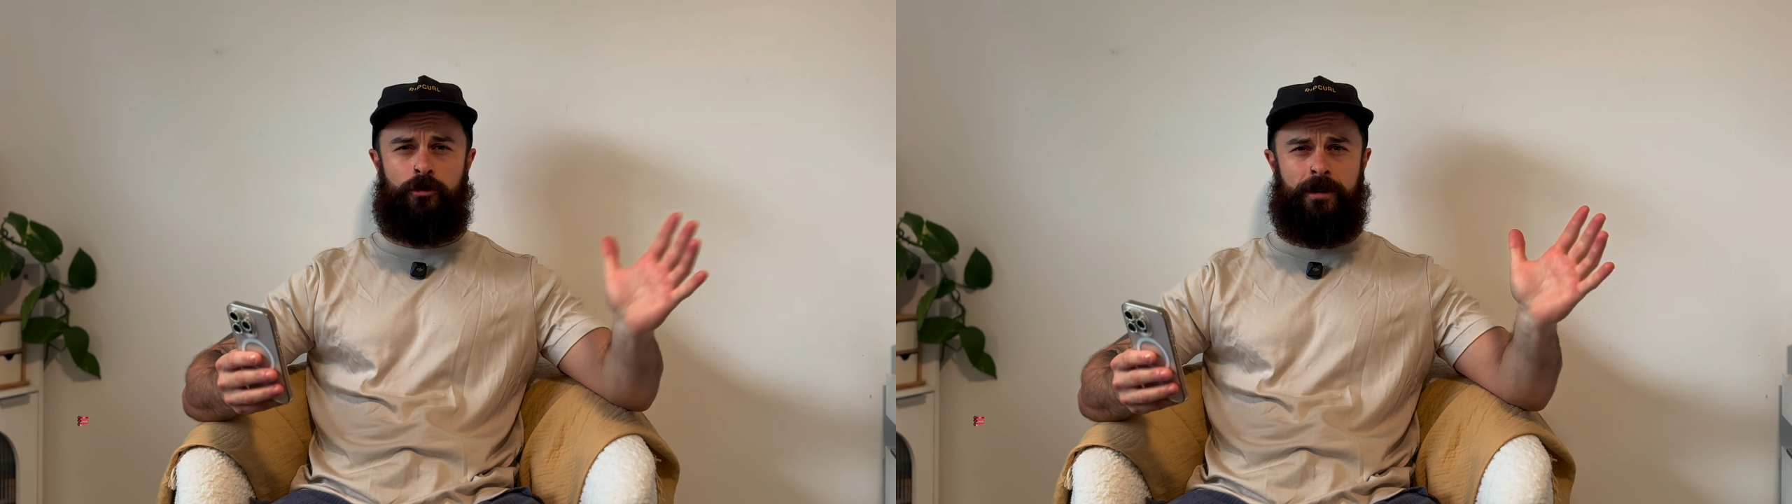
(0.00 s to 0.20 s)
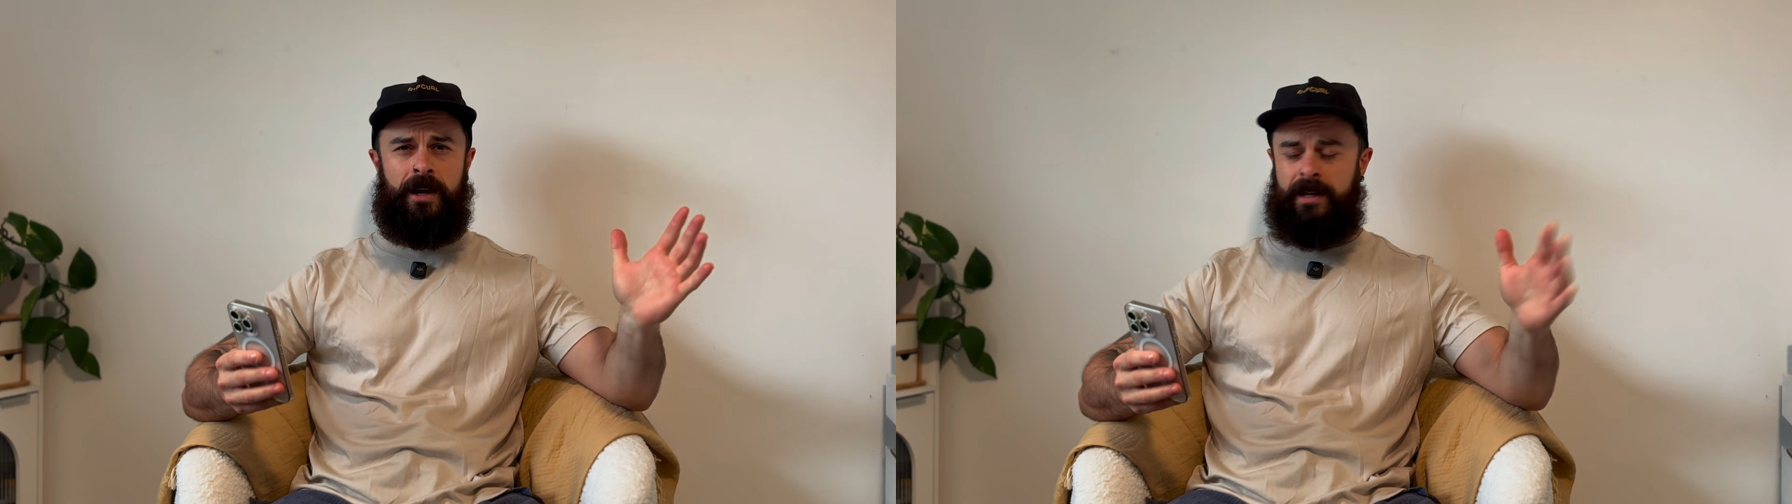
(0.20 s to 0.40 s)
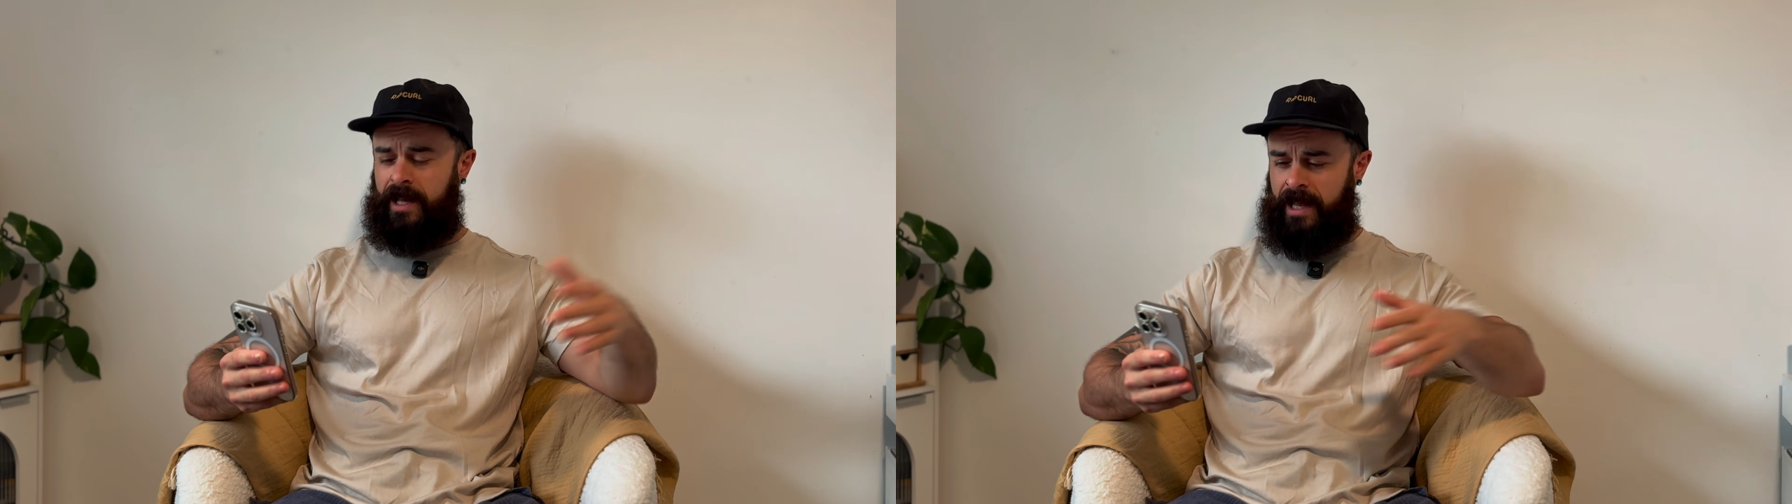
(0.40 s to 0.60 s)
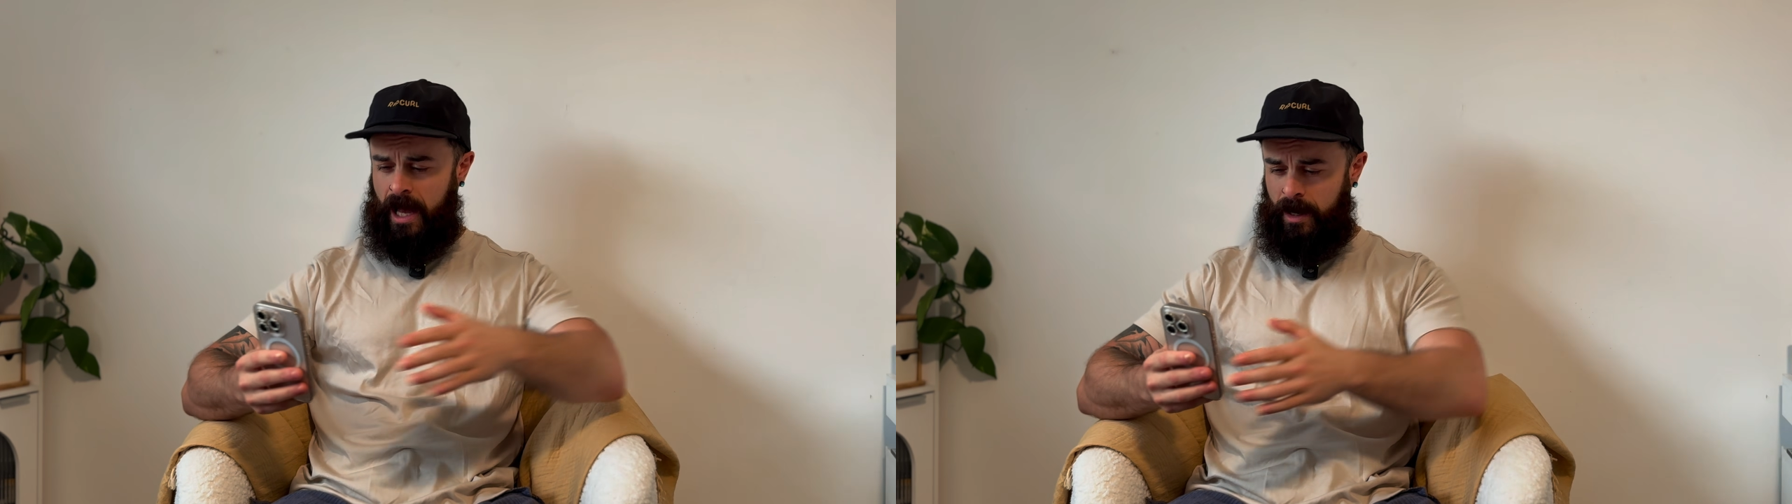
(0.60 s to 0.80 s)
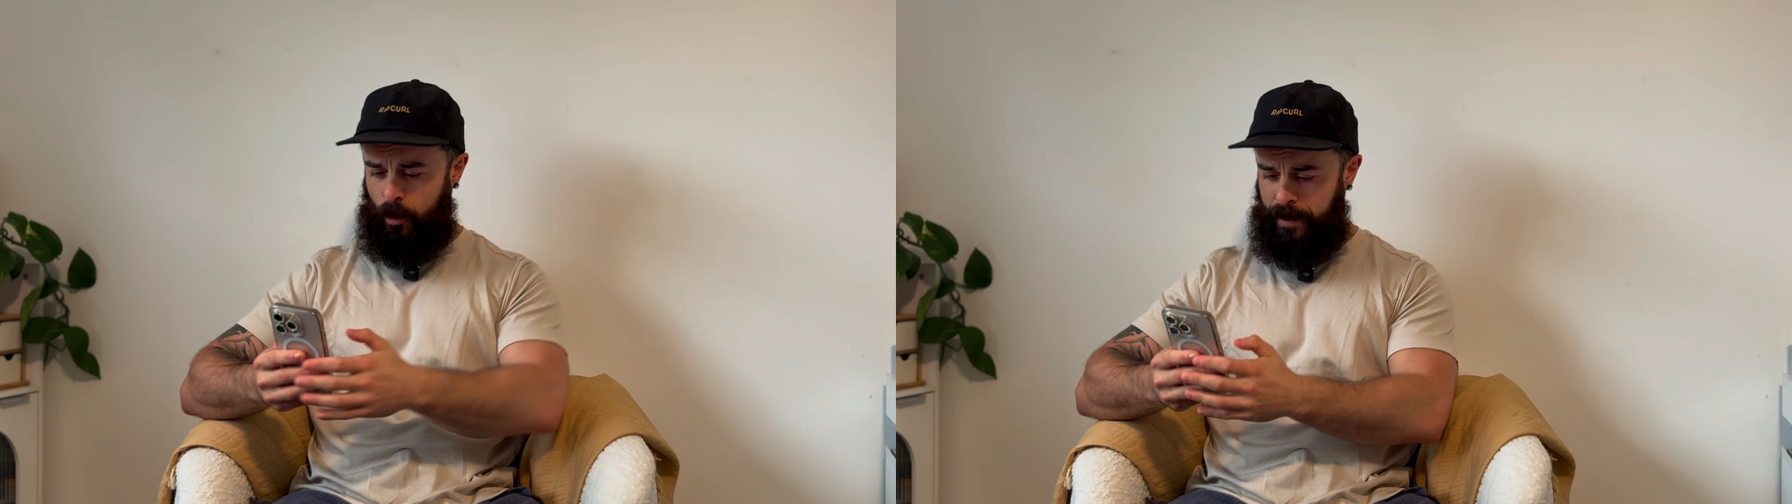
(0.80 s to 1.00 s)
on there and it can
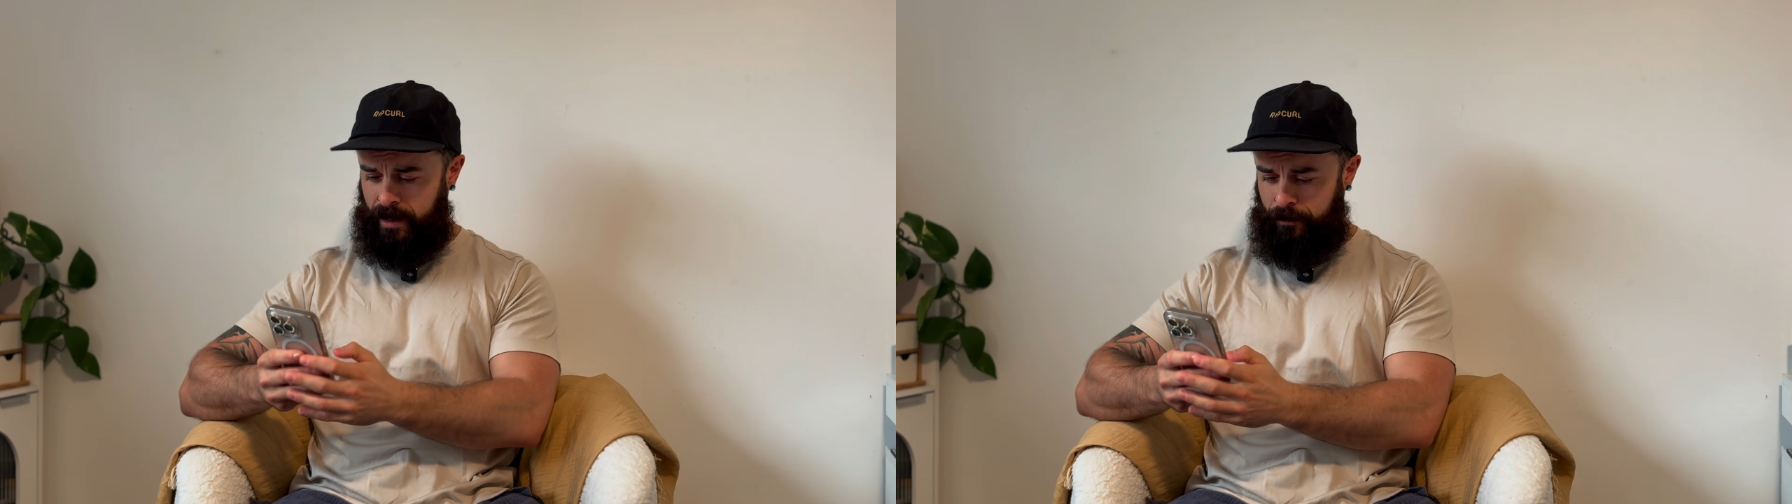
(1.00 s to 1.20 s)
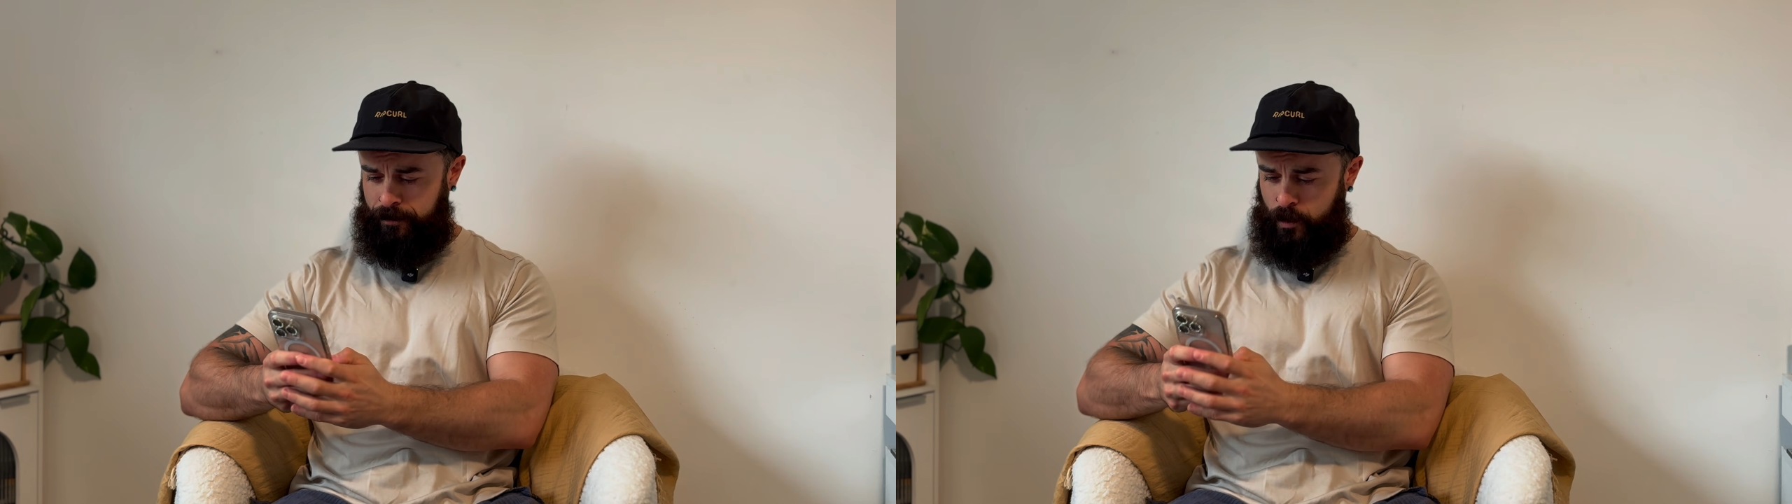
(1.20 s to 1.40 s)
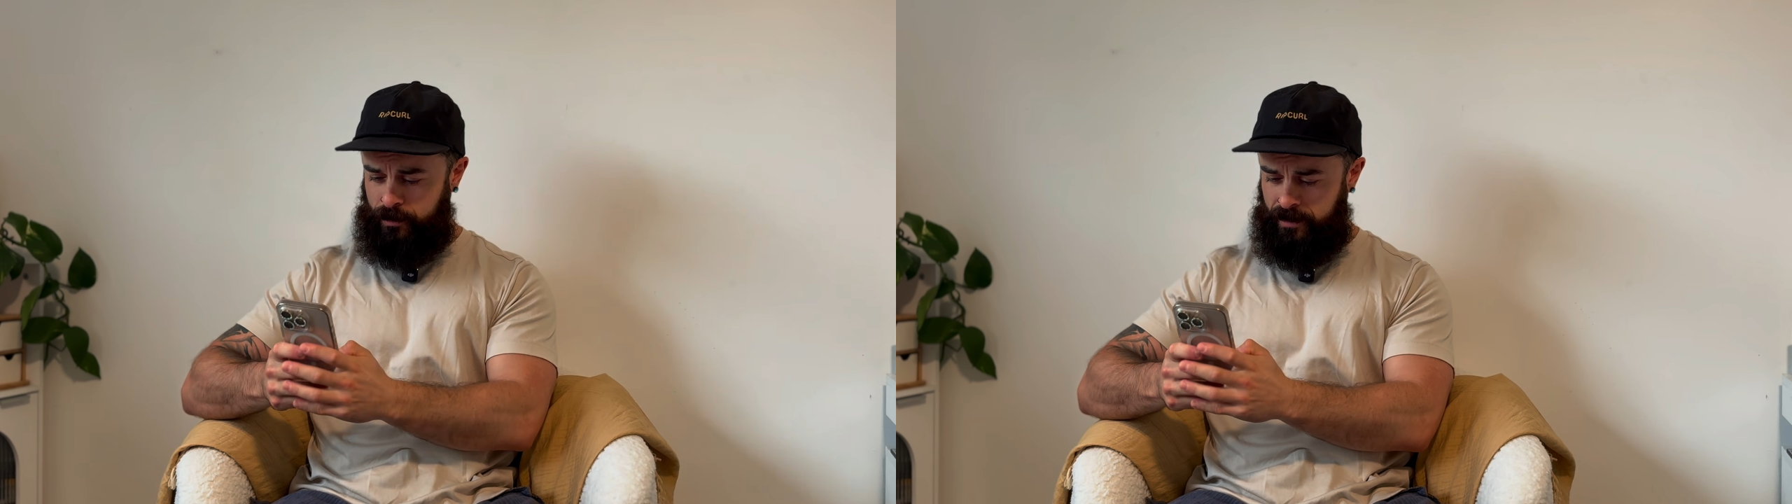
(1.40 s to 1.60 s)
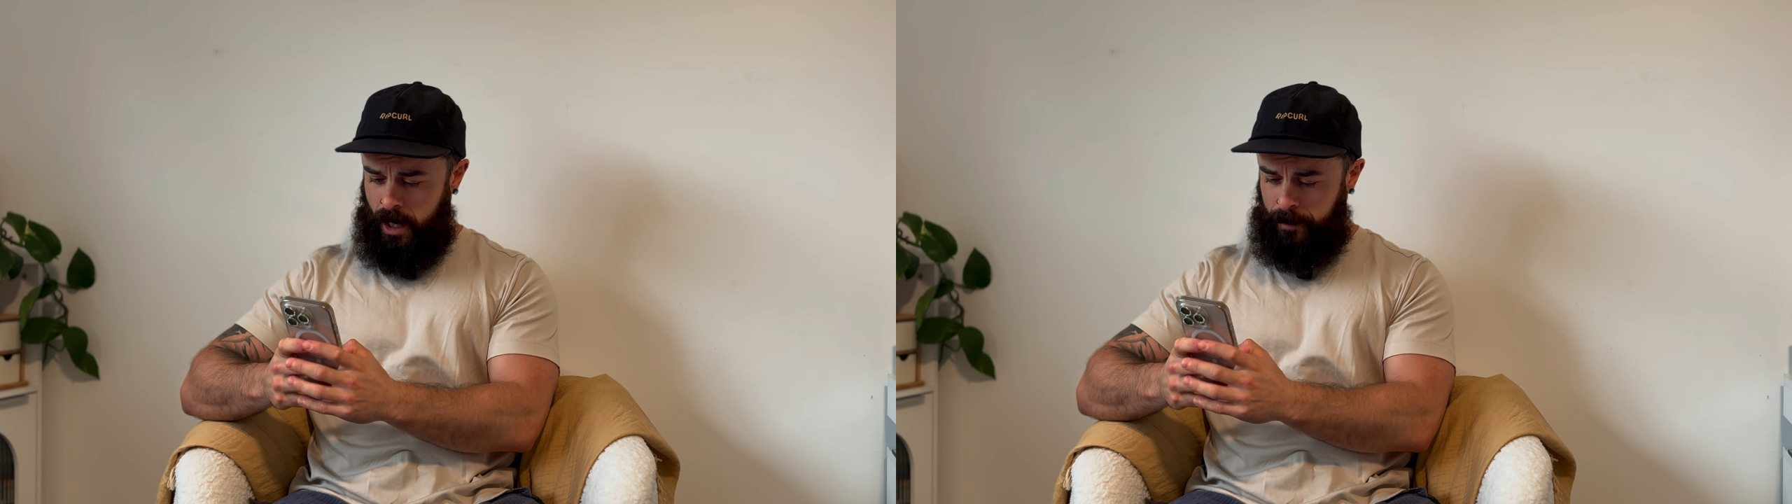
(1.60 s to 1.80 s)
get a little bit confusing.